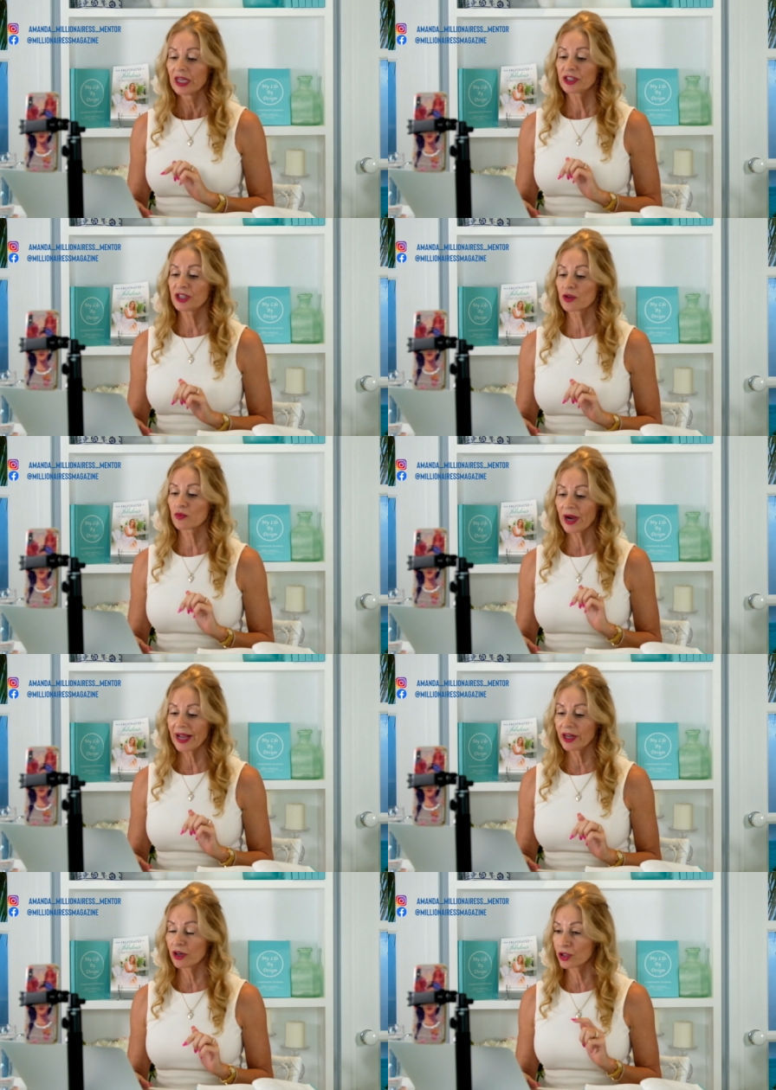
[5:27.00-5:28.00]
She's a
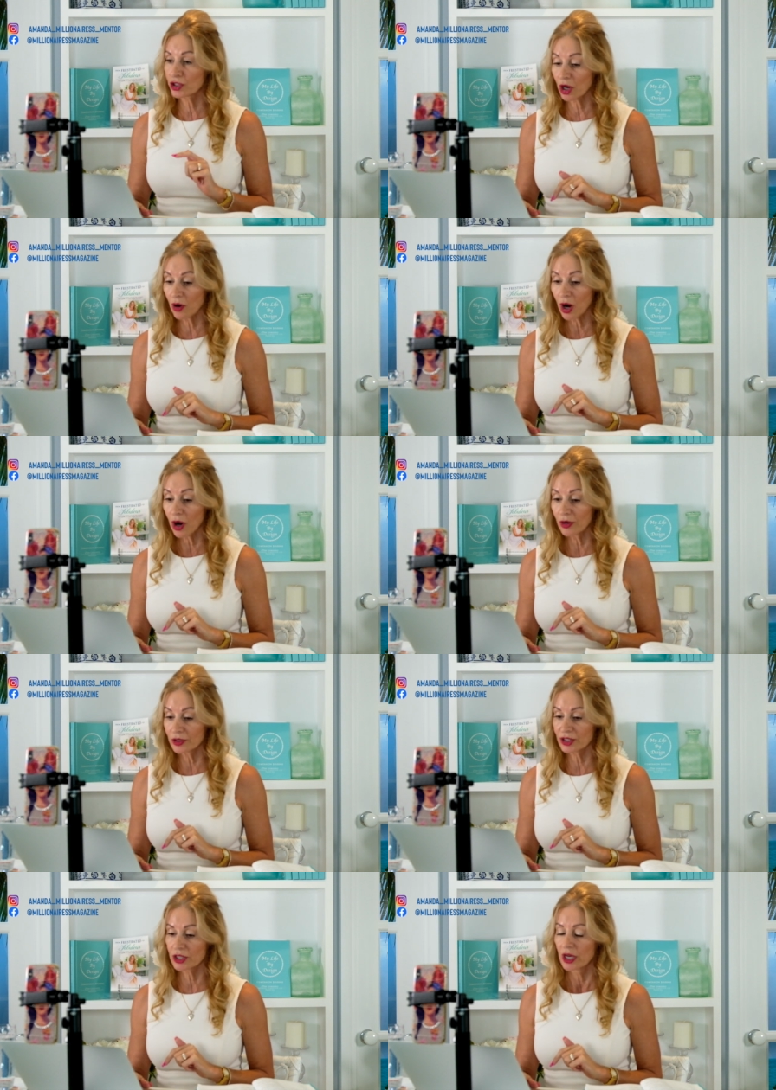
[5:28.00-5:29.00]
radio show
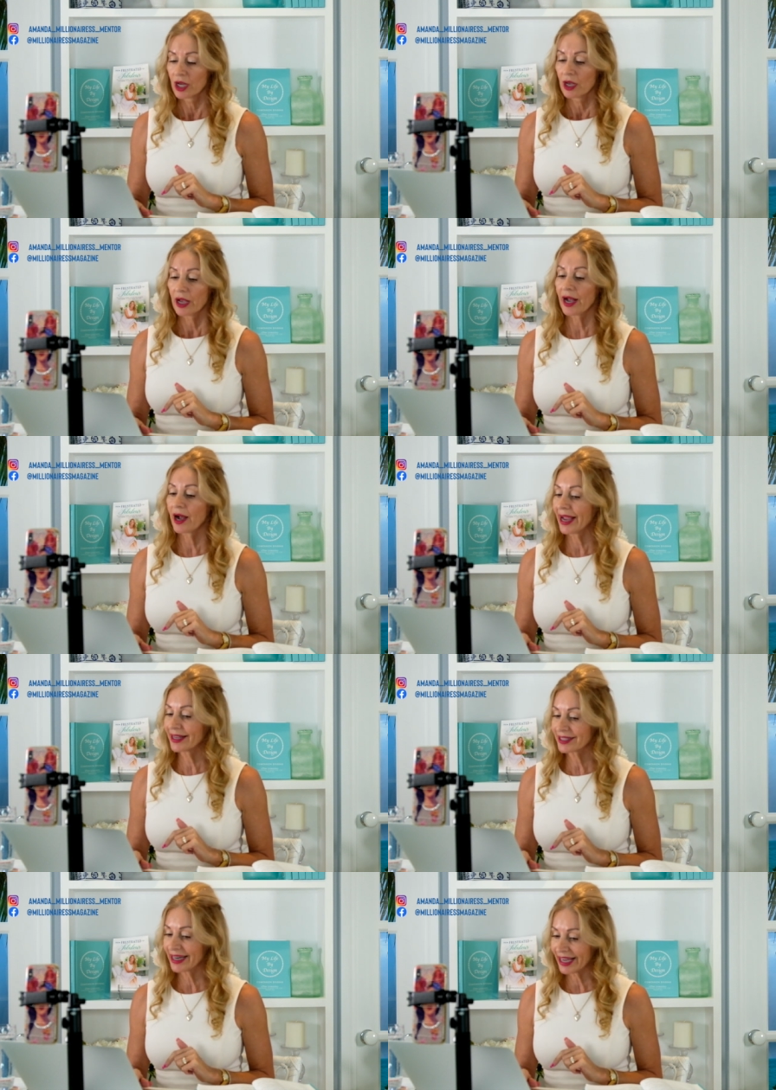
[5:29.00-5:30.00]
host uh,
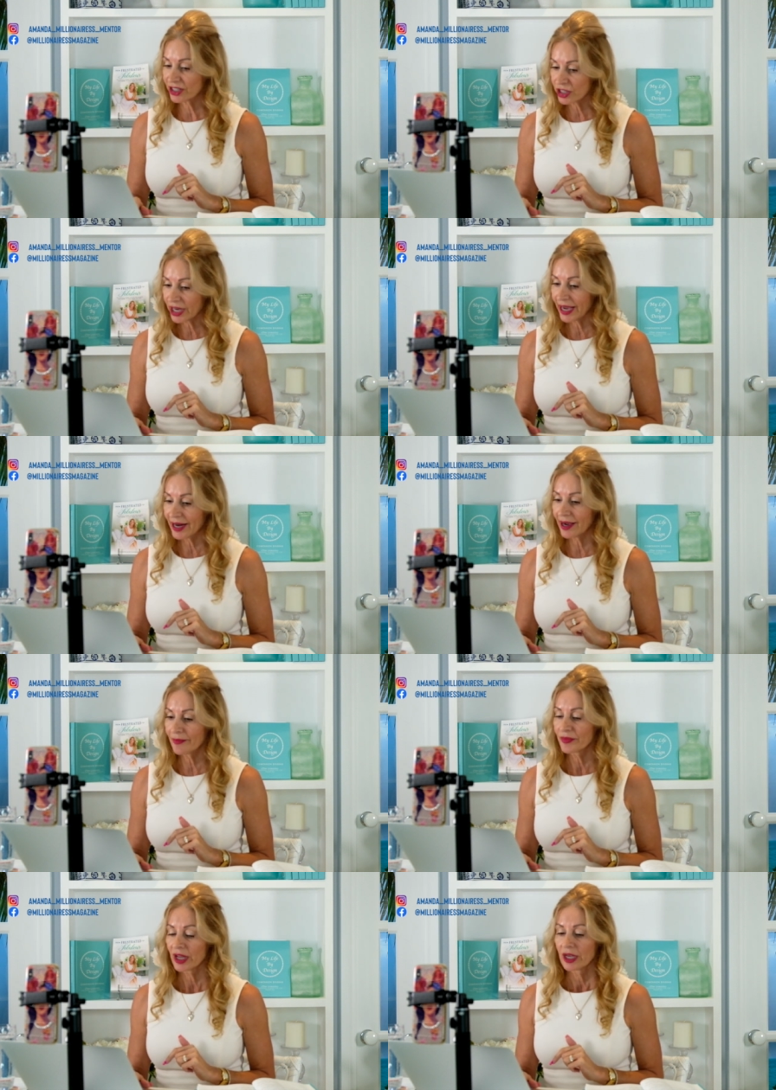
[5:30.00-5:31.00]
and an educator.